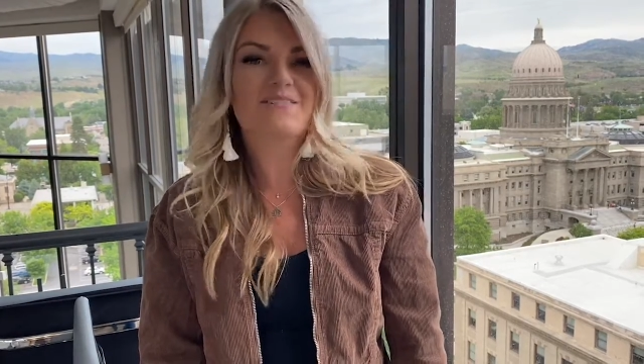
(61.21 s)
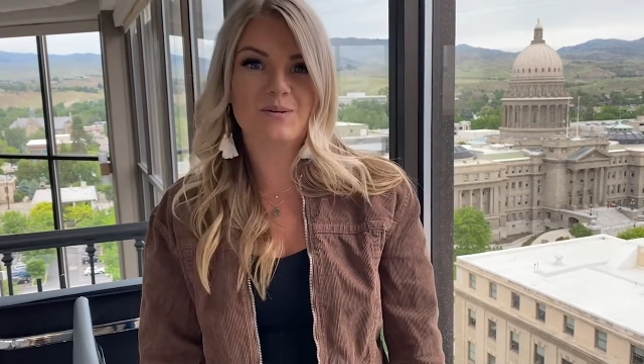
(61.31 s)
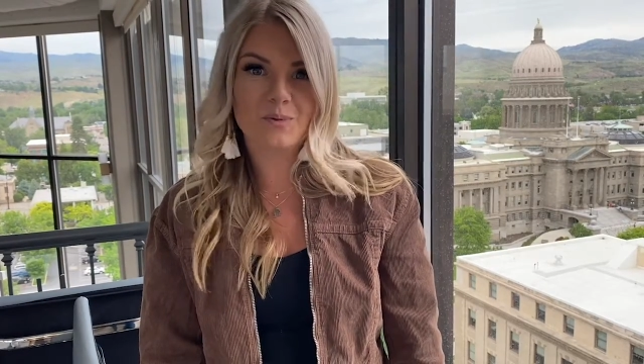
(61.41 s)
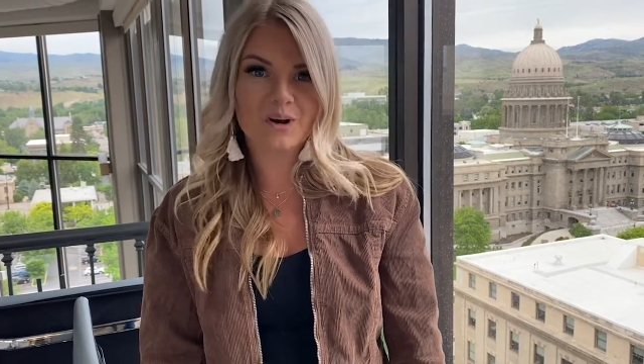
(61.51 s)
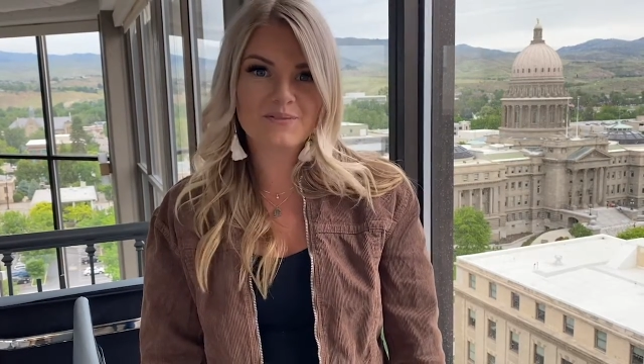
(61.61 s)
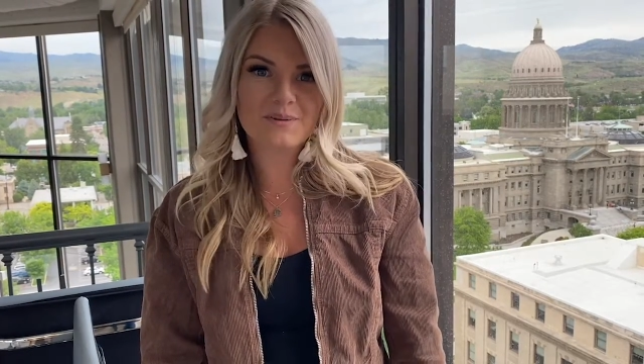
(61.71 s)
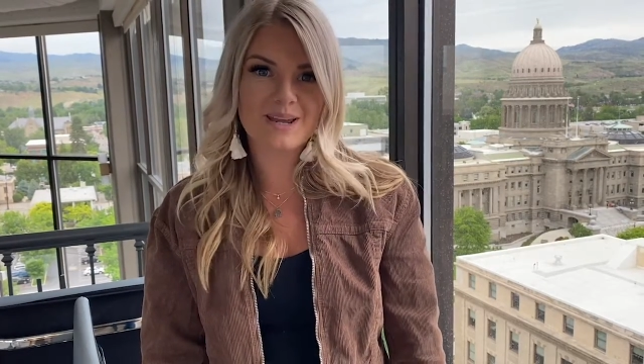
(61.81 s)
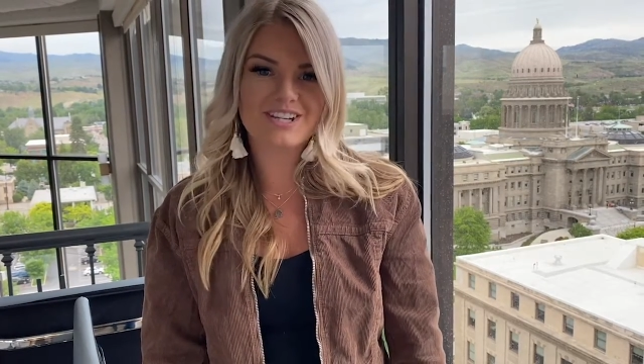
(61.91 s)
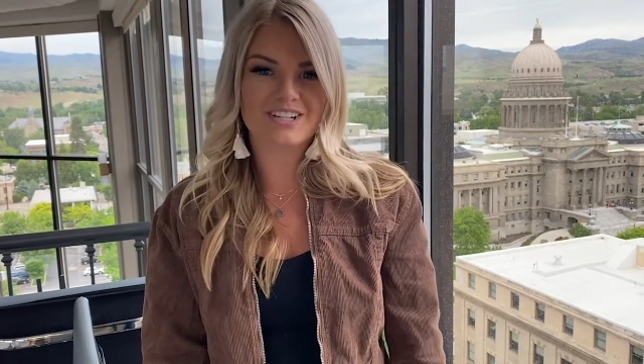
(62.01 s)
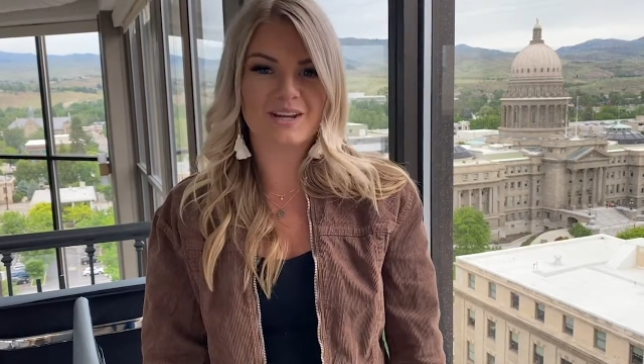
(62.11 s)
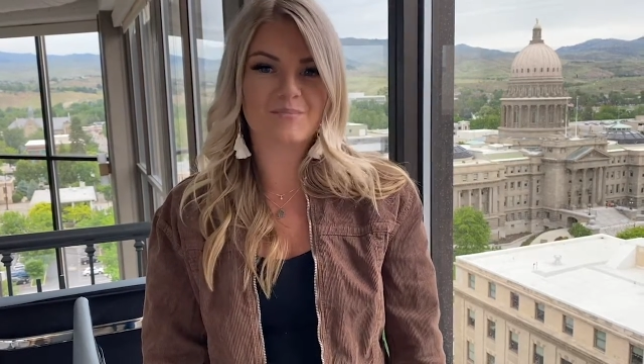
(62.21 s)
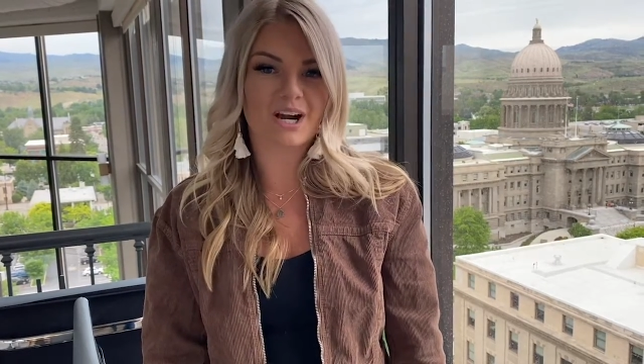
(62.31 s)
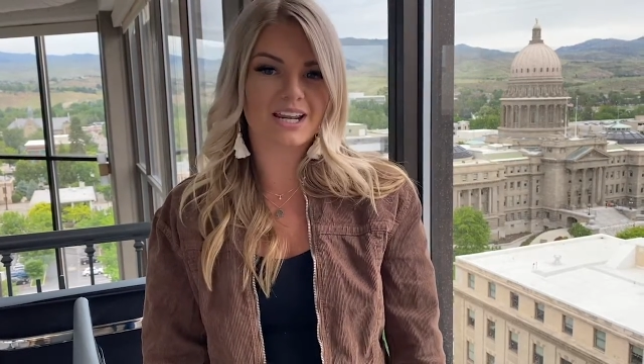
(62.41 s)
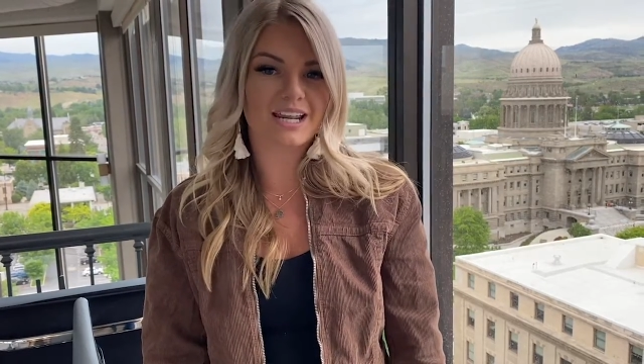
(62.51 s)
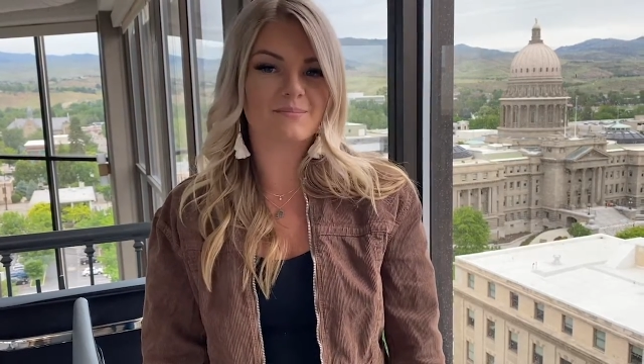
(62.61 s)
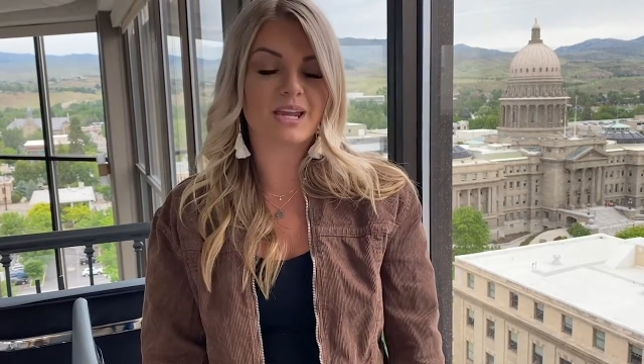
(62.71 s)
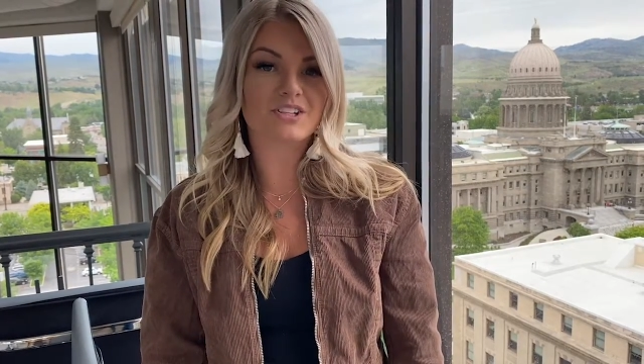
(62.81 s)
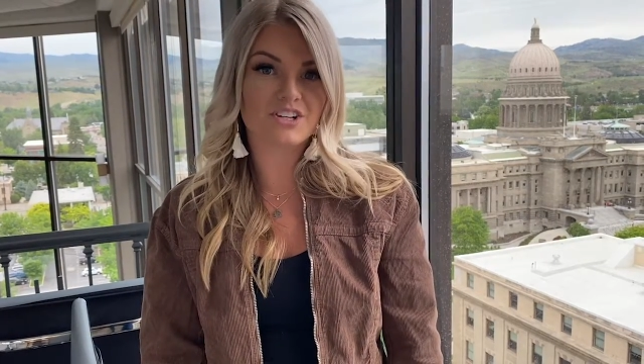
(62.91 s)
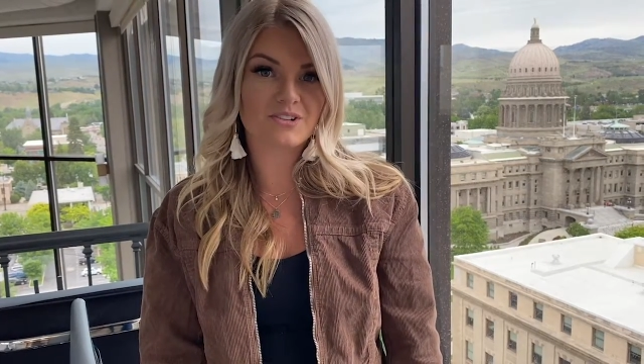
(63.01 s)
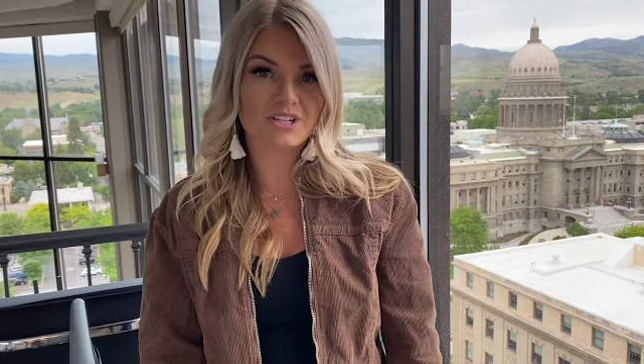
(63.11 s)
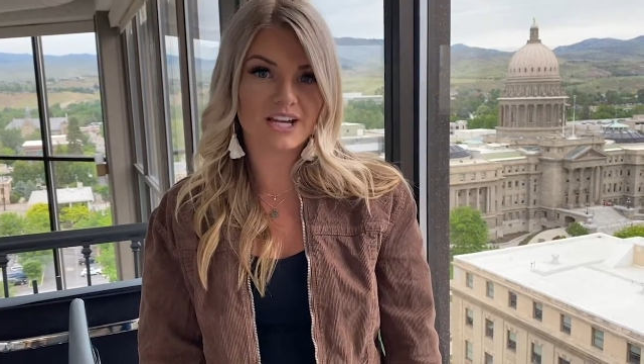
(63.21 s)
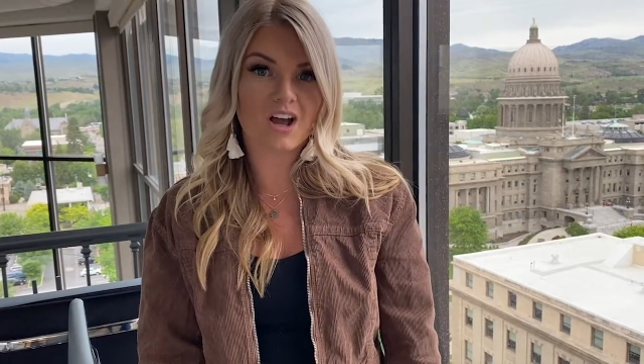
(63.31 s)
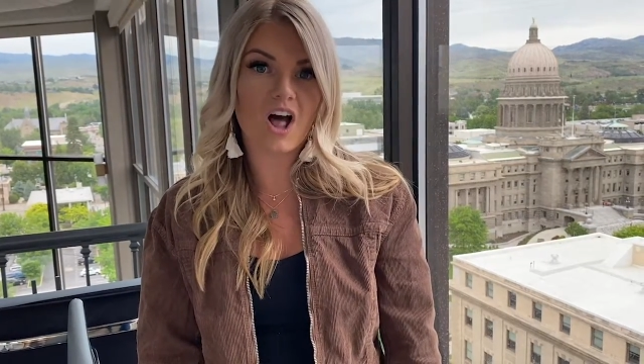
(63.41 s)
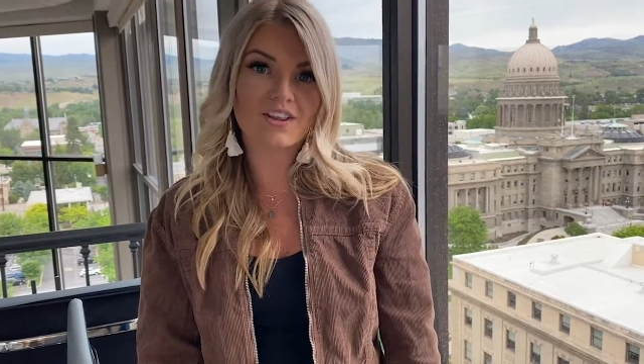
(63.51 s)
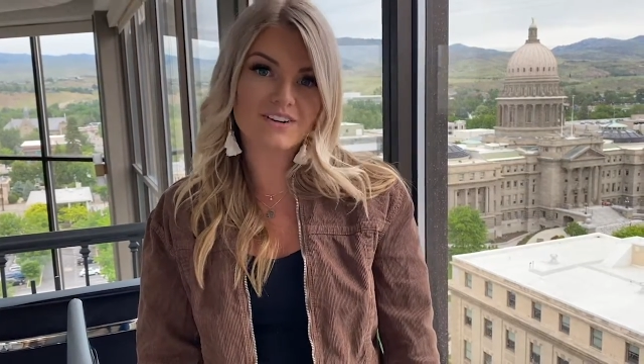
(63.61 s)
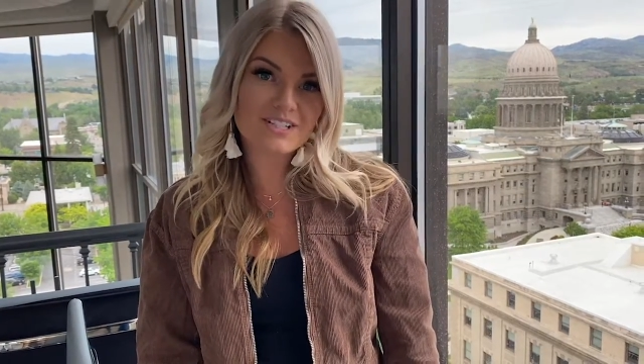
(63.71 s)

For more information on marketing, make sure you check out all of our